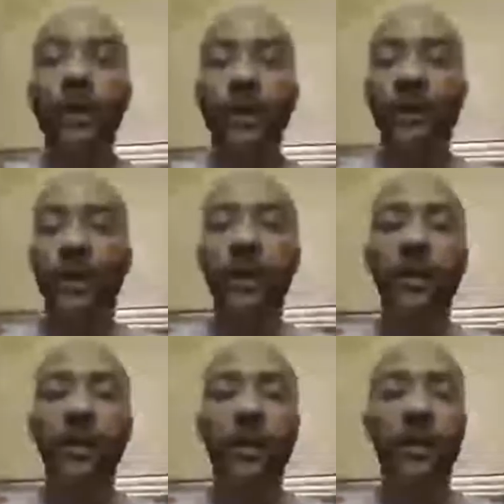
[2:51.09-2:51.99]

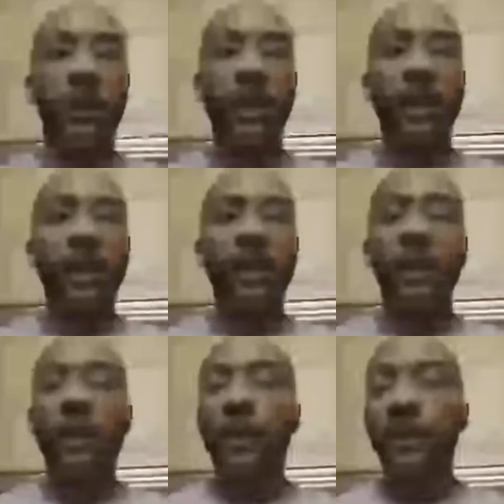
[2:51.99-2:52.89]
she,
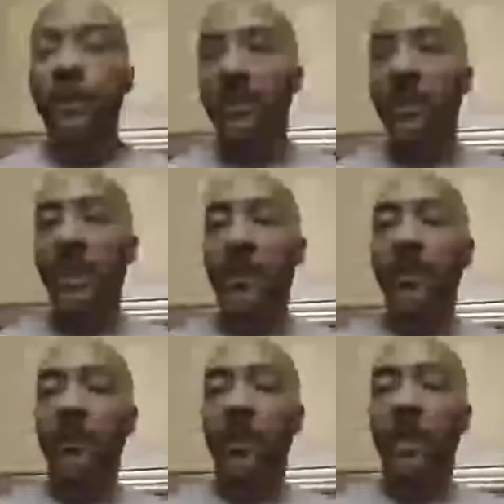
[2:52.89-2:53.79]
uses the thing
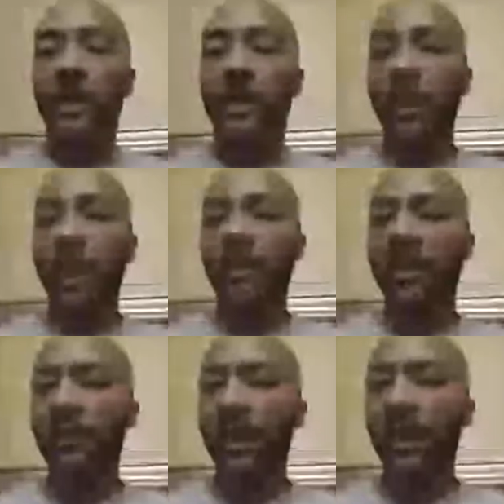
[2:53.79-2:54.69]
that you give her, or how much
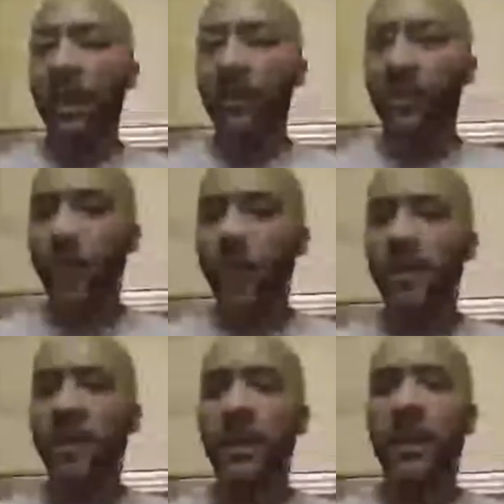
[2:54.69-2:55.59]
she enjoys
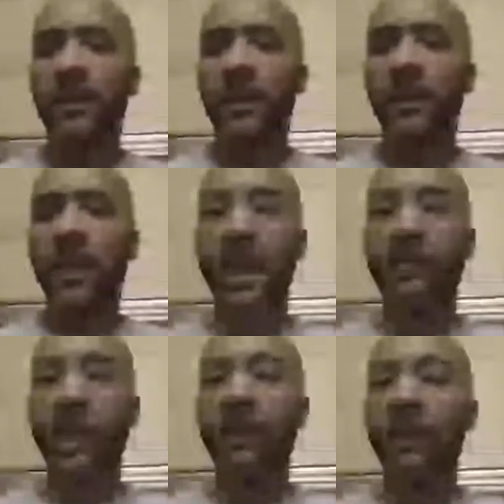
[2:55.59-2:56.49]
the thing that you gave her,
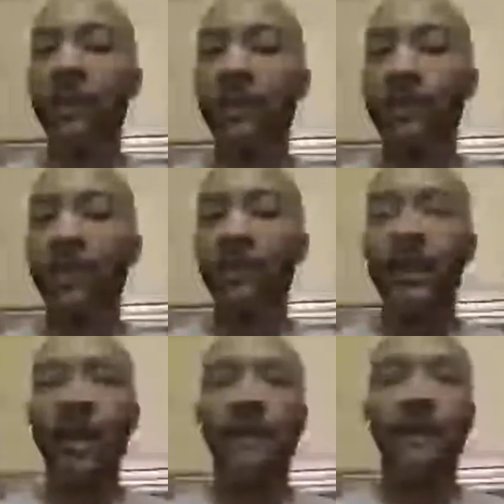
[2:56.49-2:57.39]
how much she
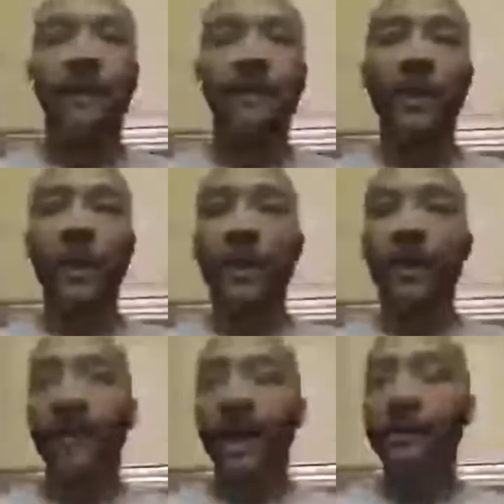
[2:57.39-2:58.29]
appreciates it.
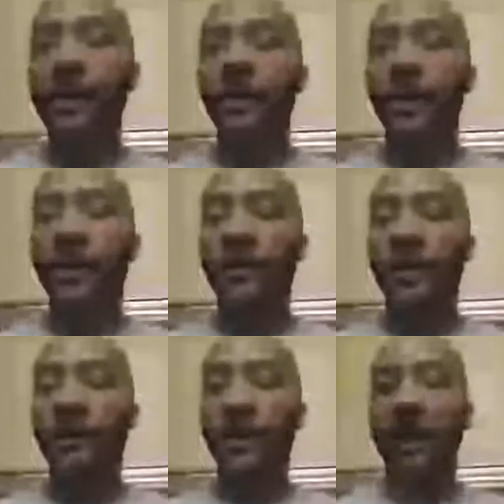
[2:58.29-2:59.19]
That's how you can
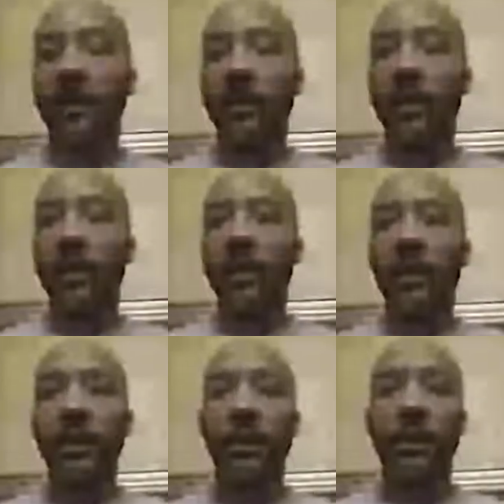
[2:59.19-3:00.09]
discover that real
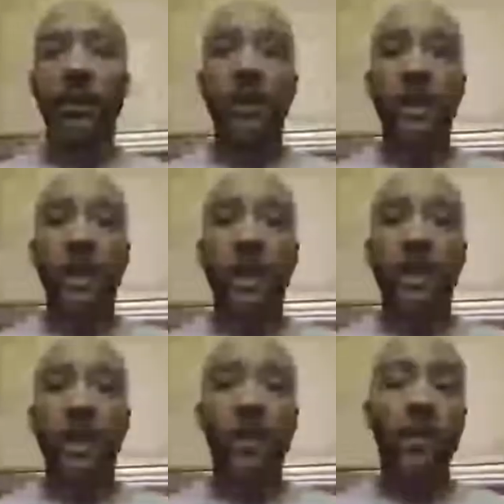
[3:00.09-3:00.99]
early on.
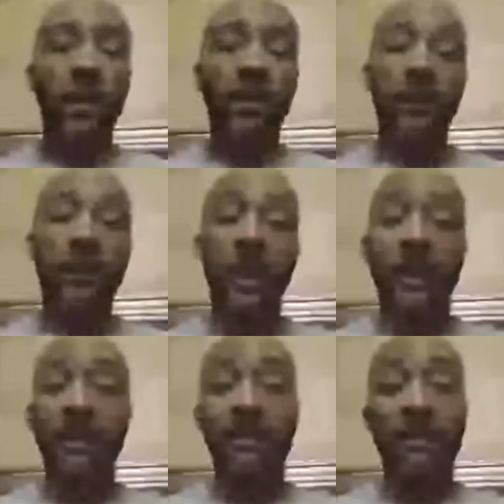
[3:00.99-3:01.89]
My only other thing
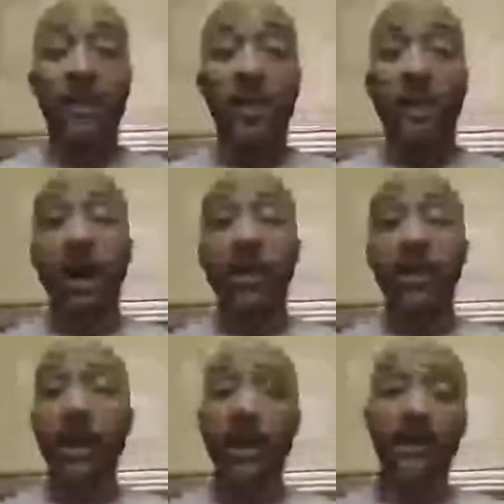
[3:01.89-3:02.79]
is don't buy her
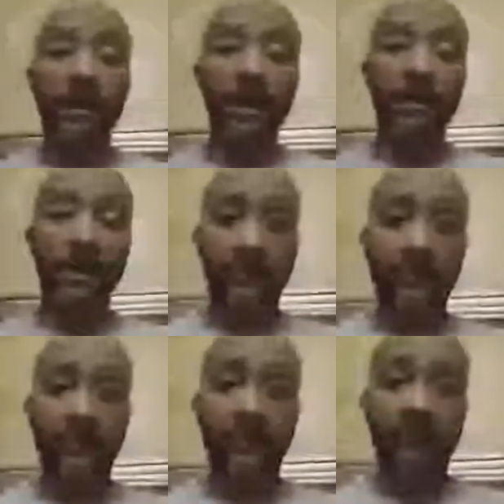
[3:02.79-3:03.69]
anything expensive
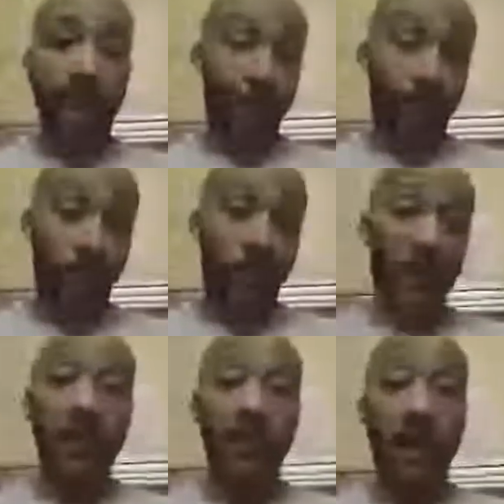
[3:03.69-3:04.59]

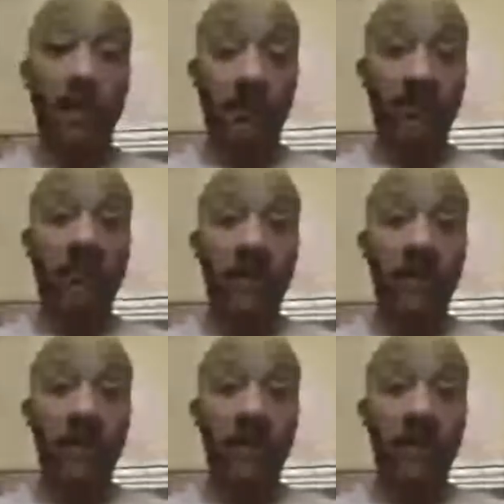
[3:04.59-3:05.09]
because that